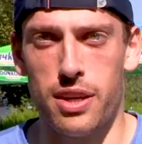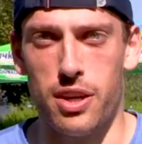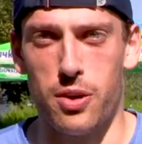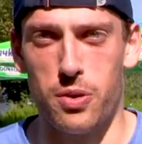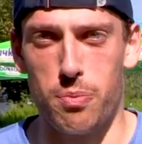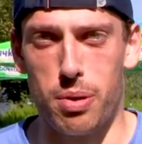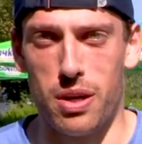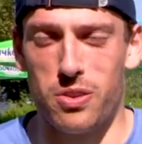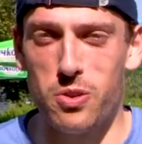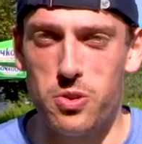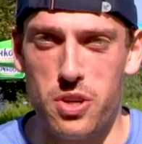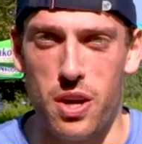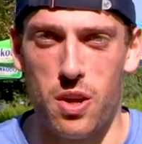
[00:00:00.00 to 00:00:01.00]
You know, when the
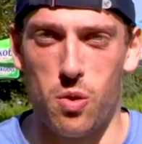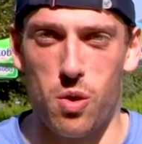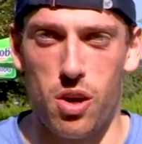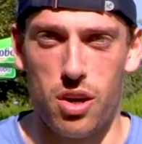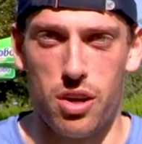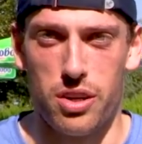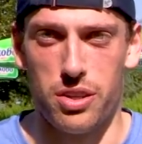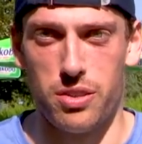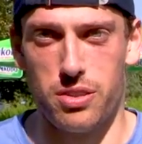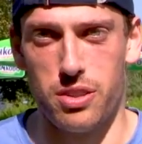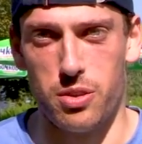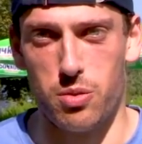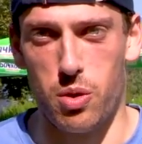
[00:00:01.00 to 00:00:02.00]
pontoons are down in the water
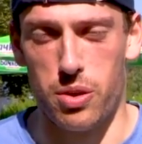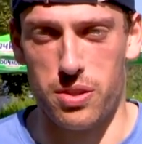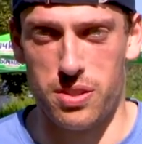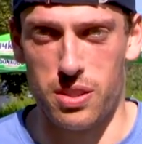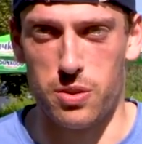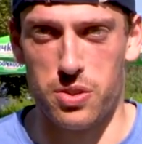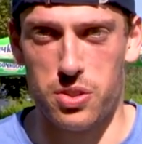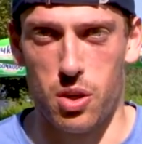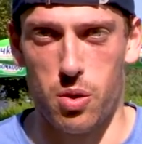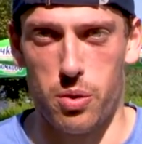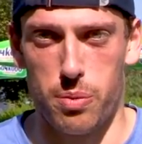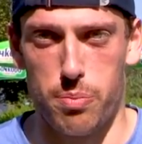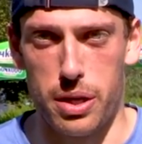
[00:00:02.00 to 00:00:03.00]
and you're rowing a single
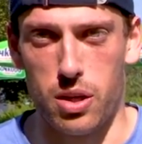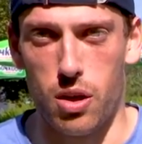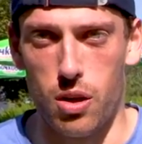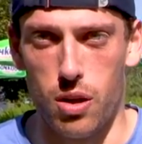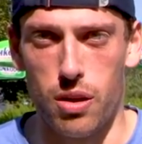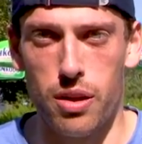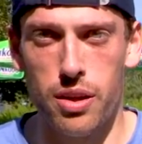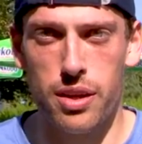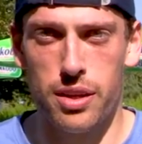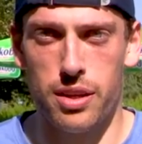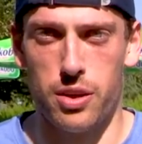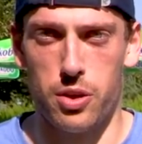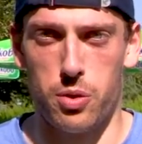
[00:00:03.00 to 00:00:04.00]
scull with a big hull,
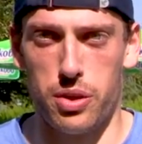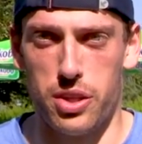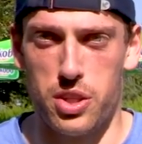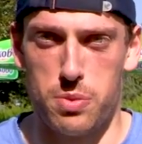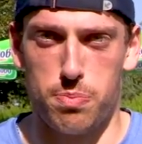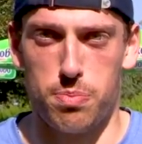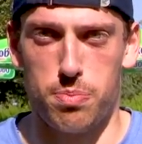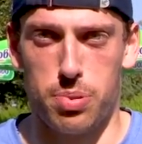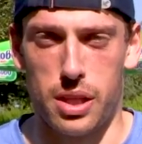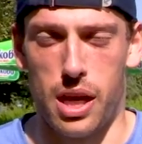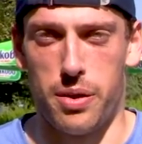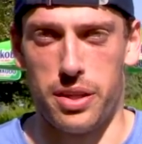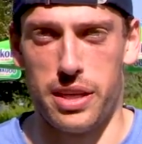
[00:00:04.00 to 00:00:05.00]
you know, you're really just
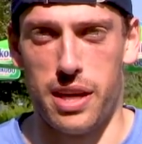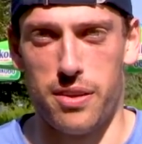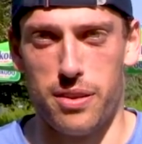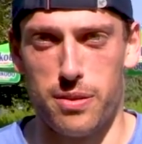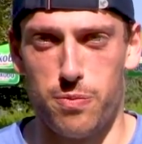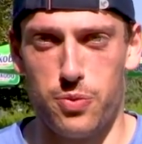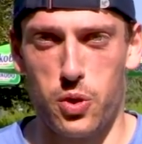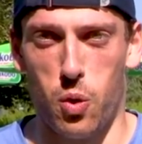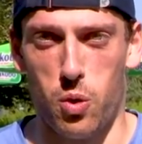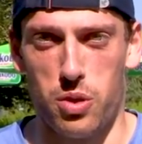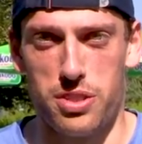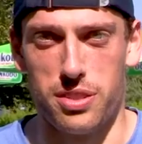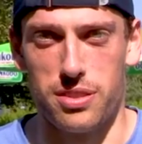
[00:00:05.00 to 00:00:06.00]
plowing down the
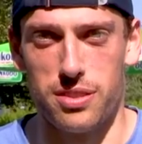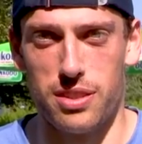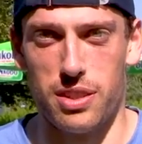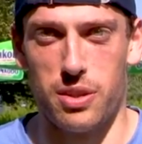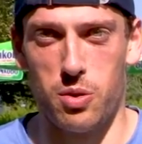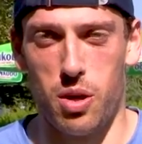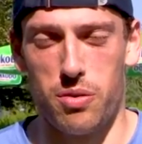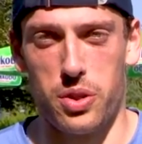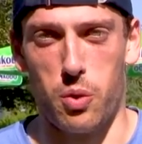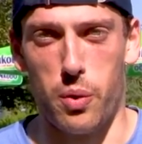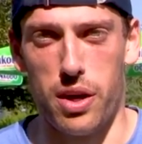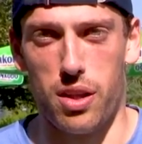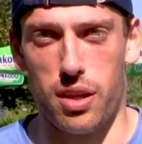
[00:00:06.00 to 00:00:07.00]
course, and you know, whoever can
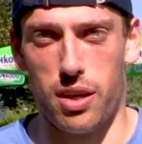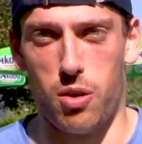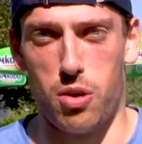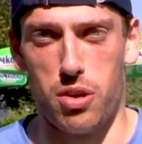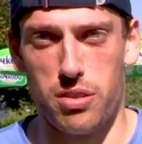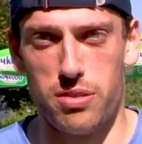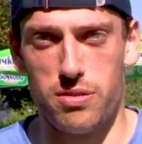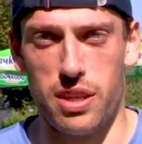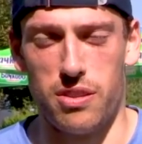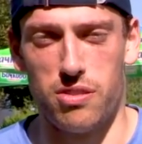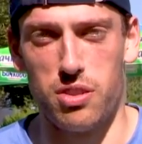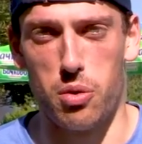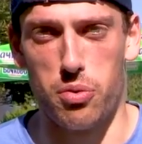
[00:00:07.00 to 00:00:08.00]
whale on it harder
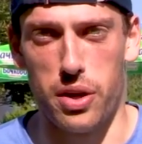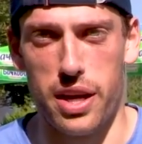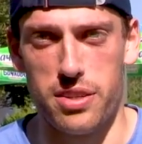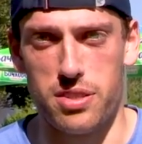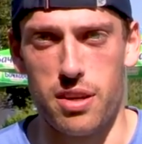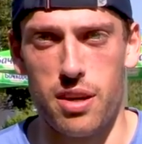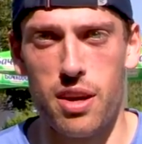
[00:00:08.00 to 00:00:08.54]
tends to go faster.